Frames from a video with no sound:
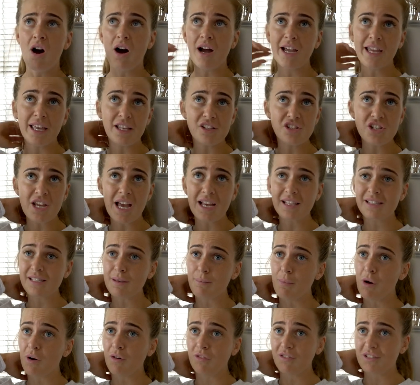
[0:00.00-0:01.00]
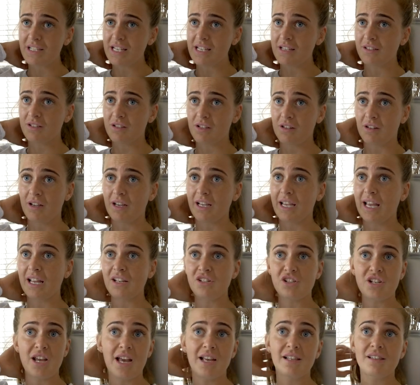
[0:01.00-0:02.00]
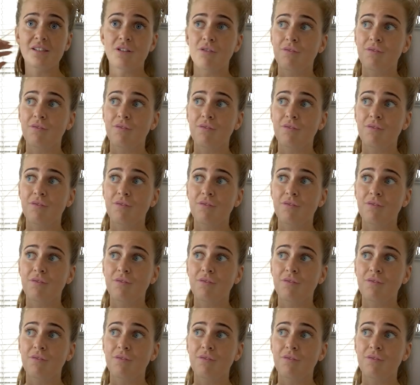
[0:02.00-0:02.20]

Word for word: I get checked in my off season, I get checked